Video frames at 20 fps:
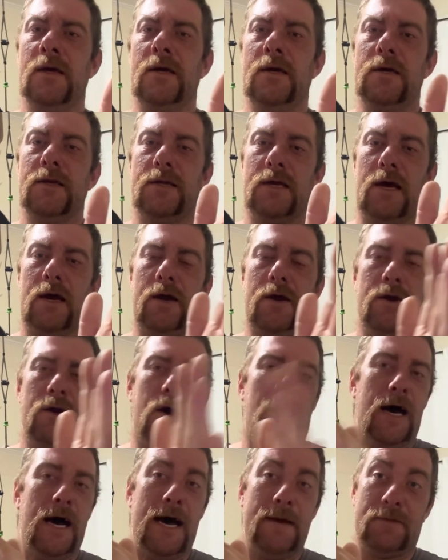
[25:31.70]
So
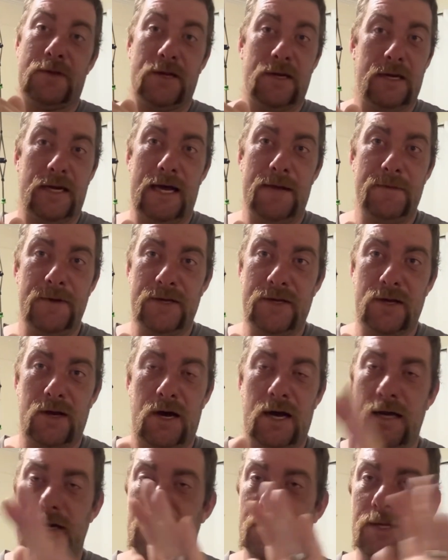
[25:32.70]
I absolutely love this
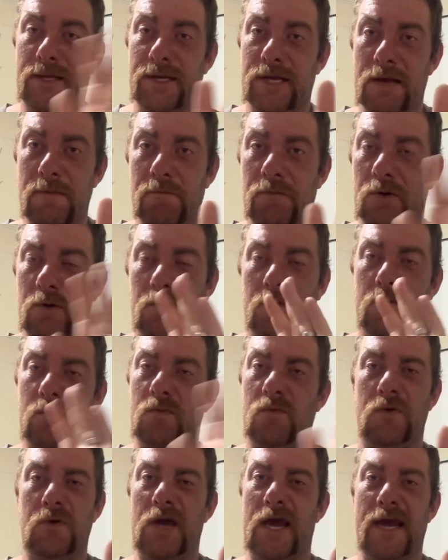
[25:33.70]
sight. Simple,
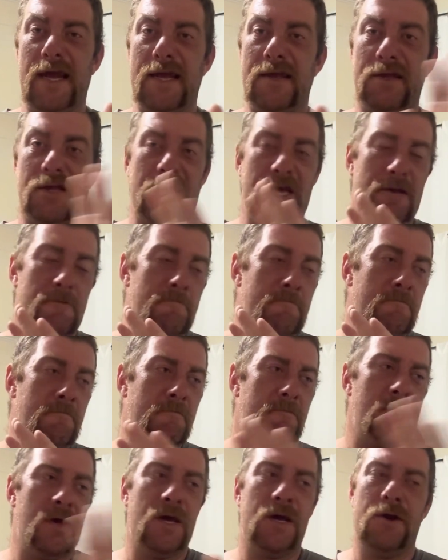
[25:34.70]
easy,
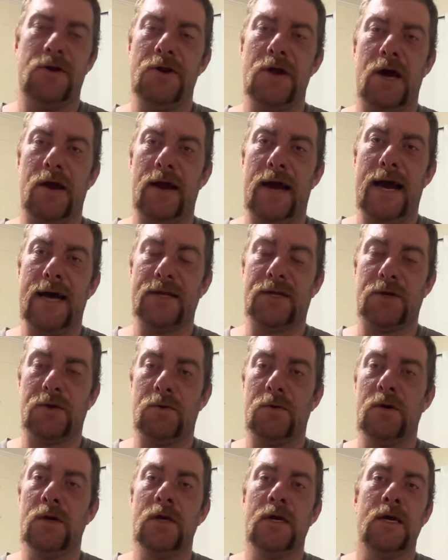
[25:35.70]
no
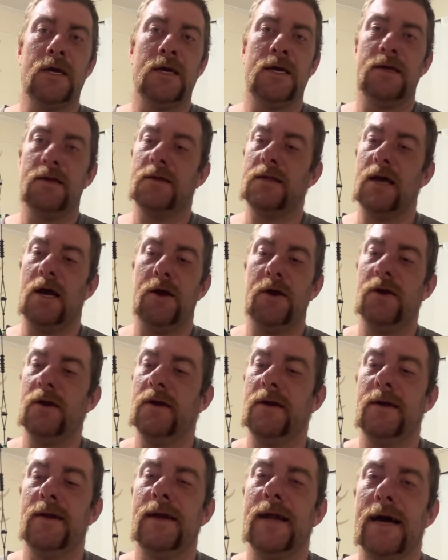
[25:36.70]
hassle. So
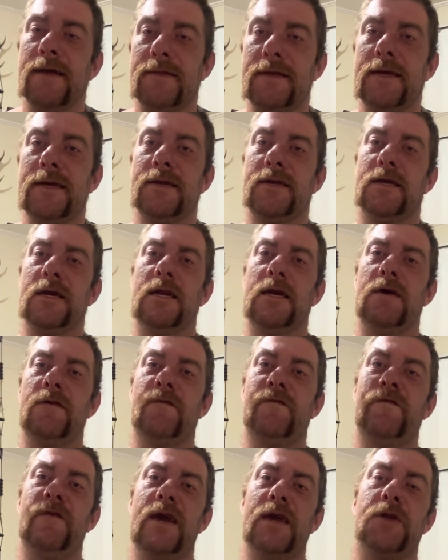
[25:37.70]
nothing's going to
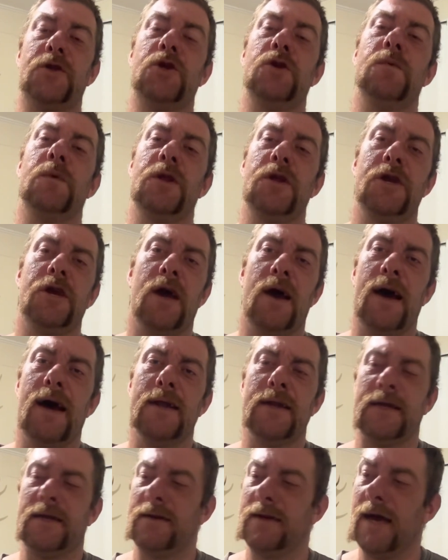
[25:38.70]
affect you when you go
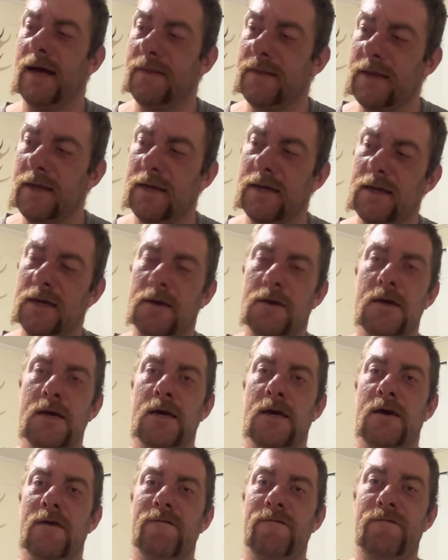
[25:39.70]
hunting. Nothing can
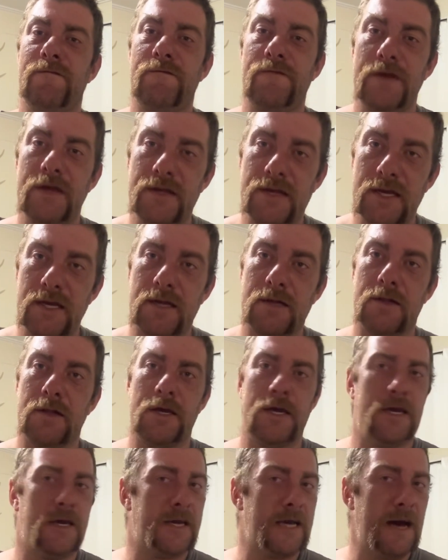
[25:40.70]

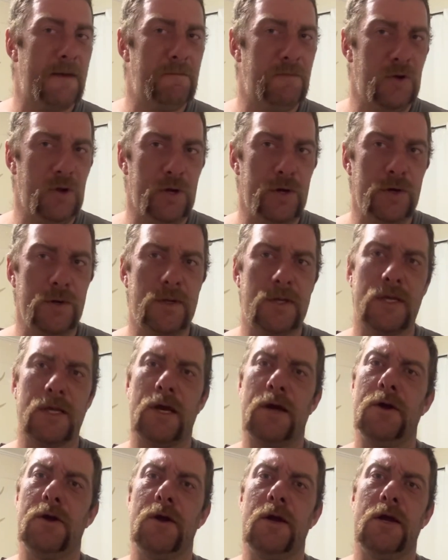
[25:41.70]
physically come loose,
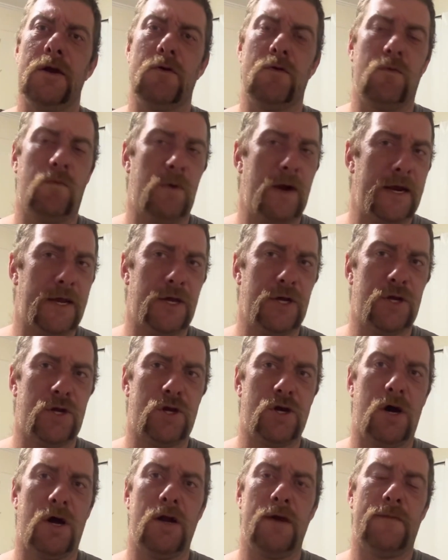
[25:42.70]
so it'll wreck your
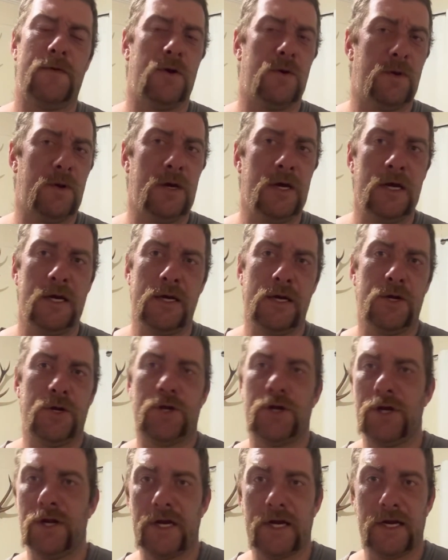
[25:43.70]
shot if you're
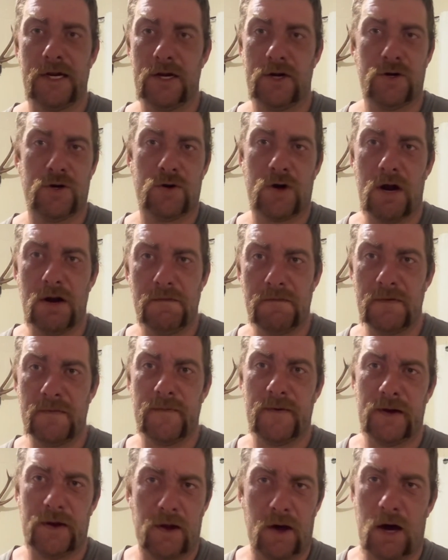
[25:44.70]
shooting at a trophy of a
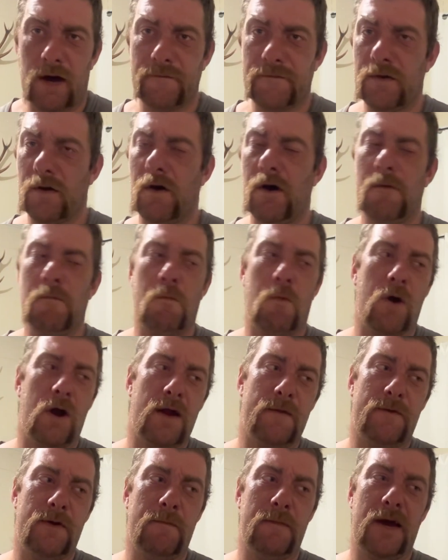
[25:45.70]
lifetime,
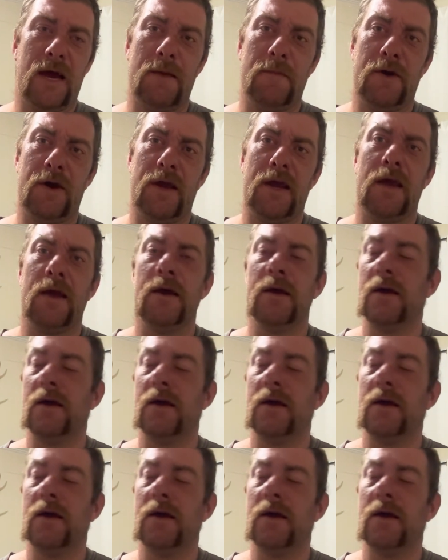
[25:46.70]
whatever it may be.